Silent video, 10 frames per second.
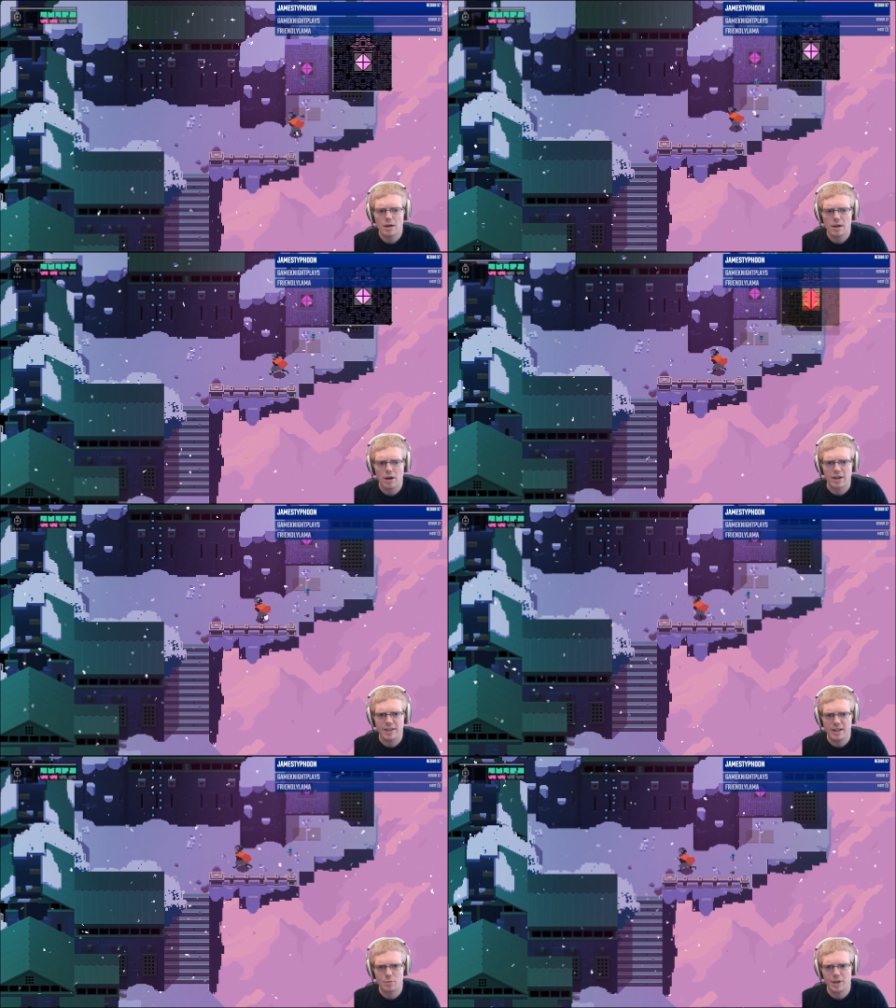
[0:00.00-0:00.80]
Okay,
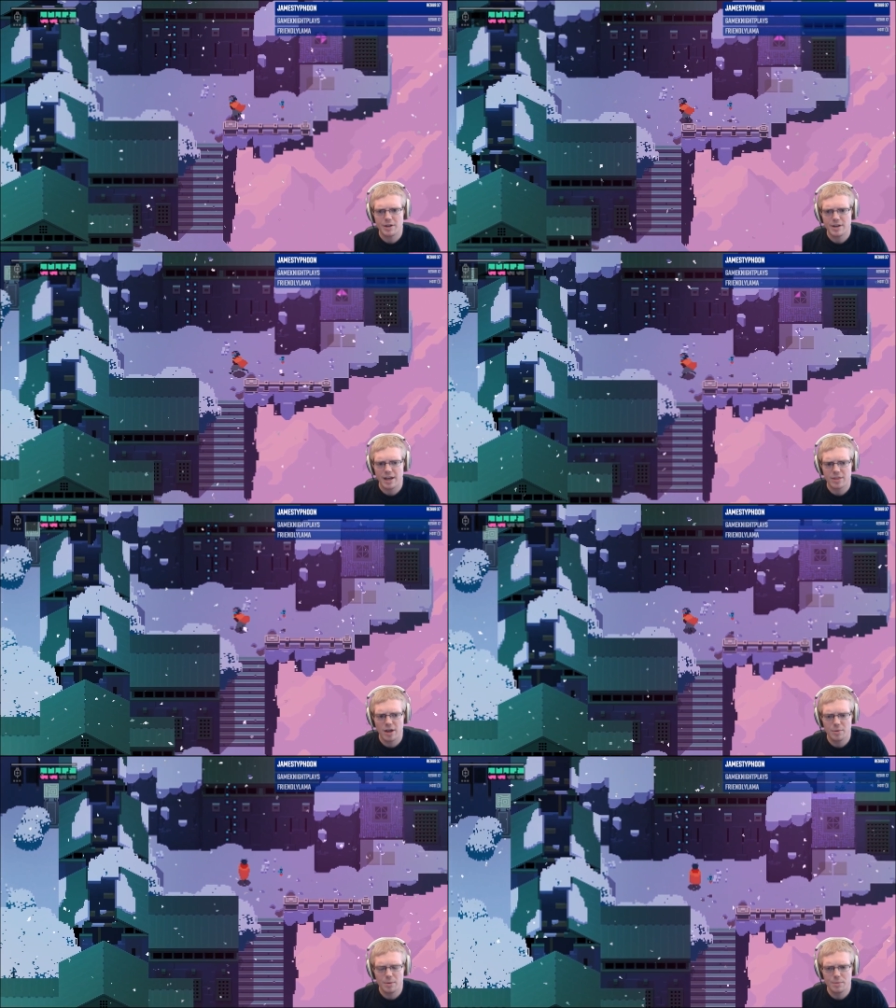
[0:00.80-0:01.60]
that's weird. I
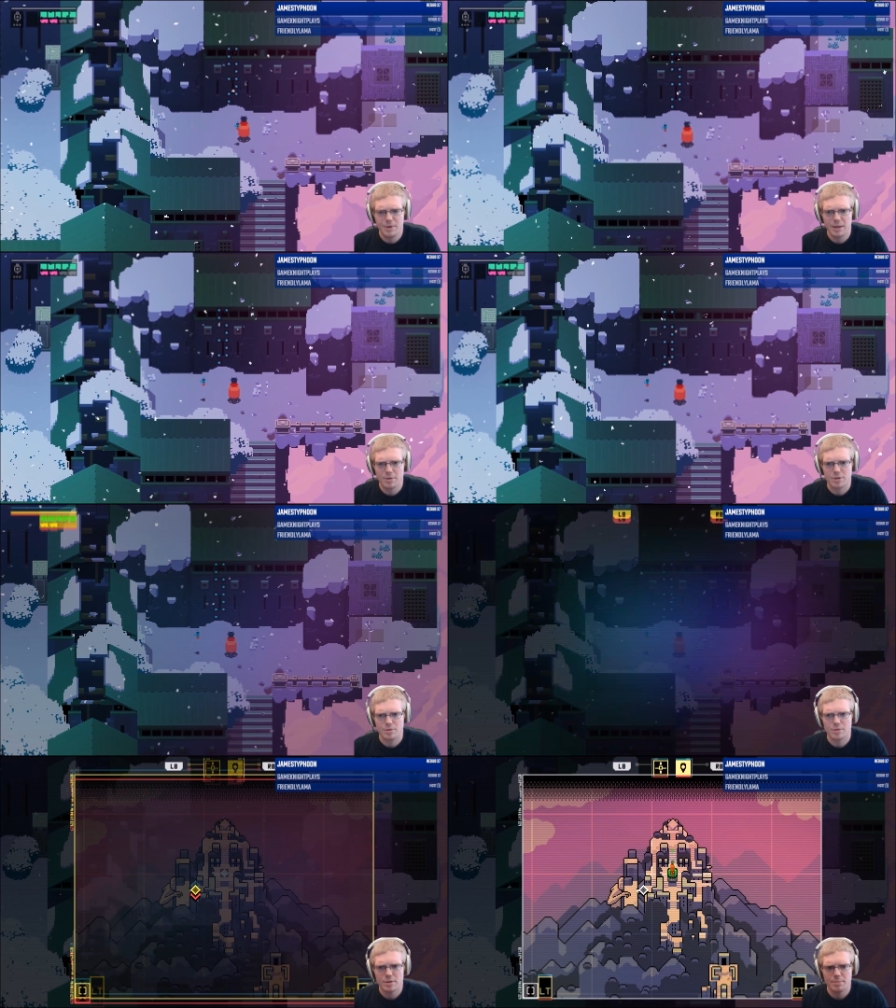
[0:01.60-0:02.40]
thought we would be able to,
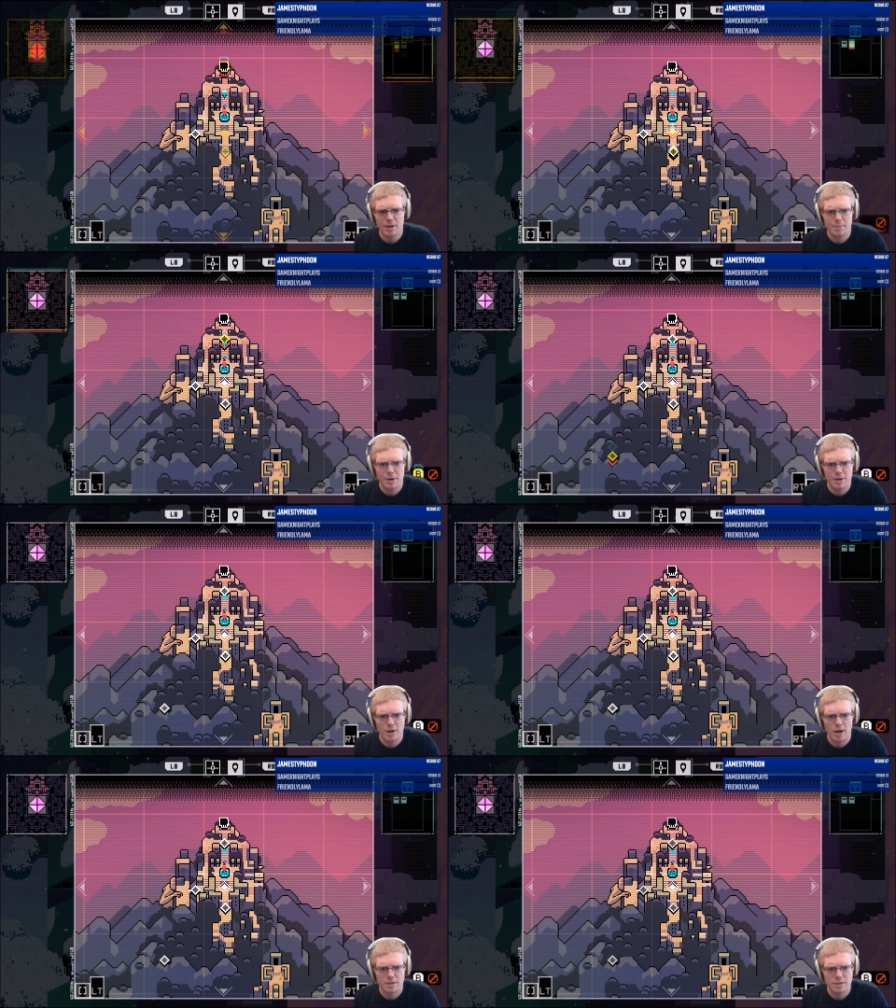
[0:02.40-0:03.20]
but apparently not.